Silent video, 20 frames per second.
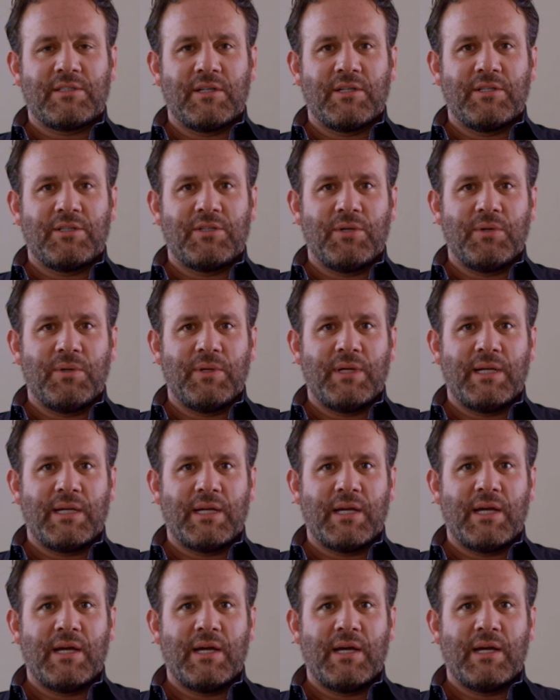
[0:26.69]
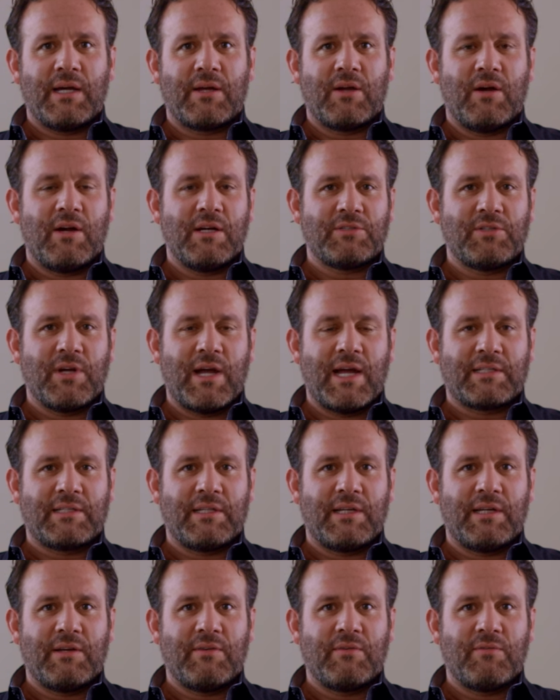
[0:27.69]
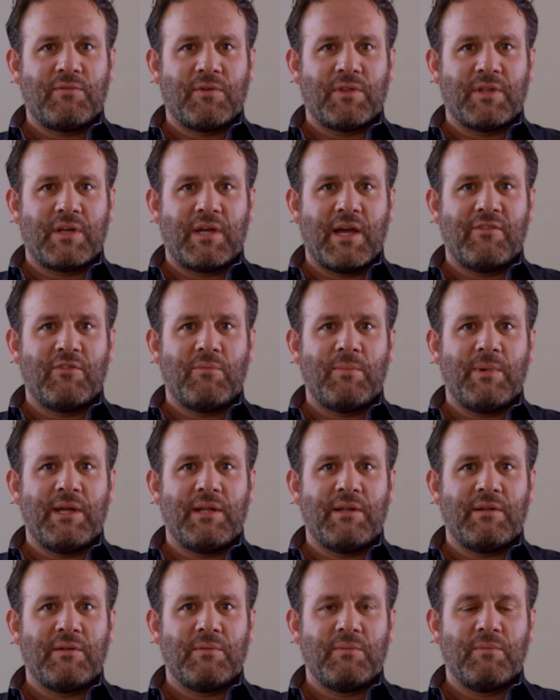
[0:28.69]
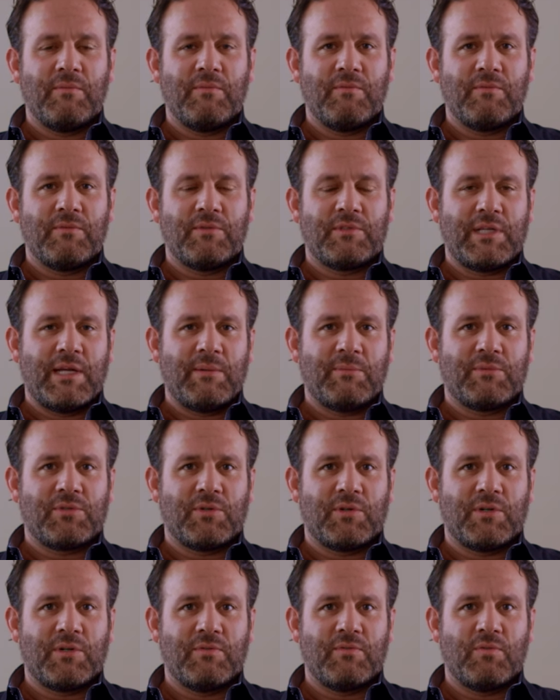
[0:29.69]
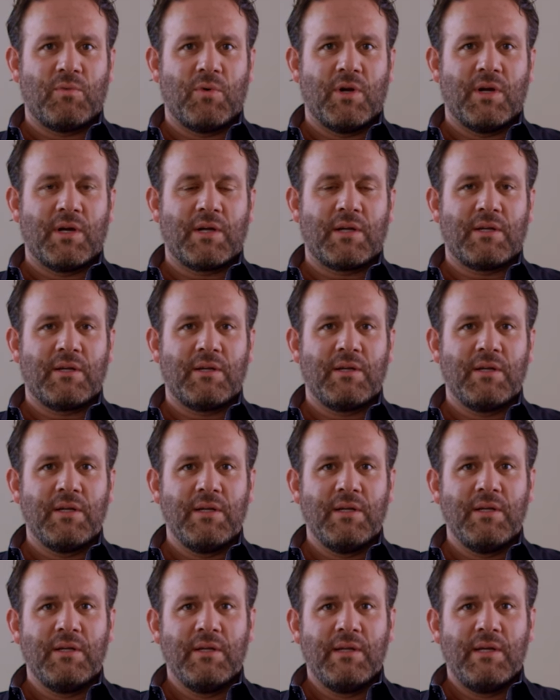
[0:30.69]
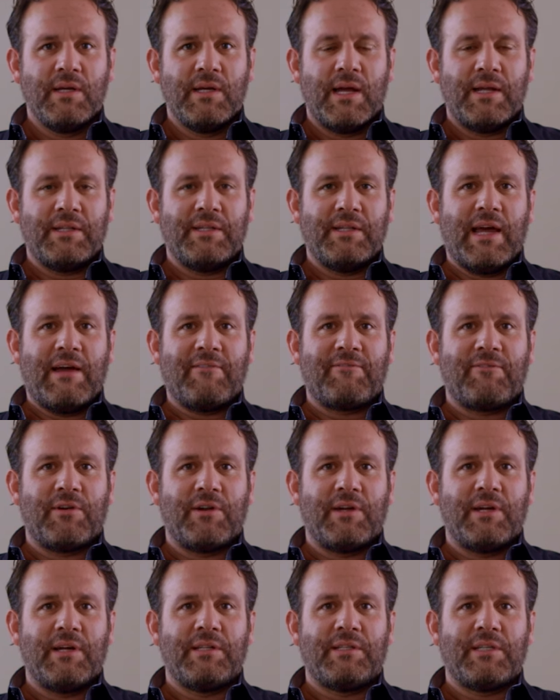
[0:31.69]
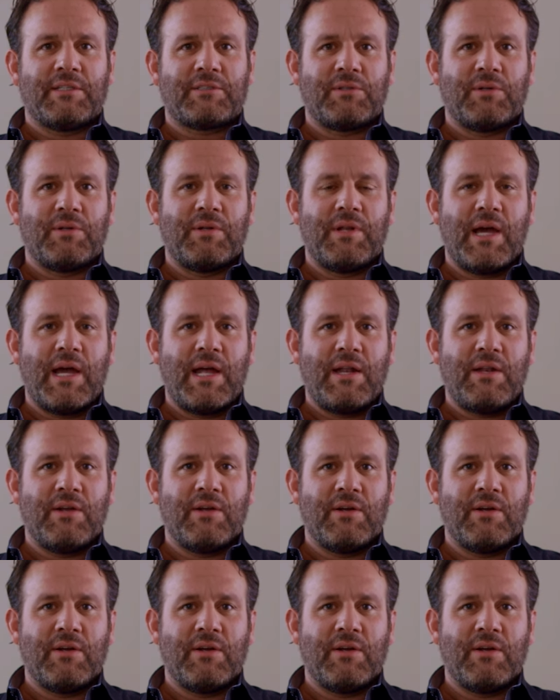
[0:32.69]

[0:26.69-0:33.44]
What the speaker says: started doing contracting for the government, same sort of work. I did that for an additional 9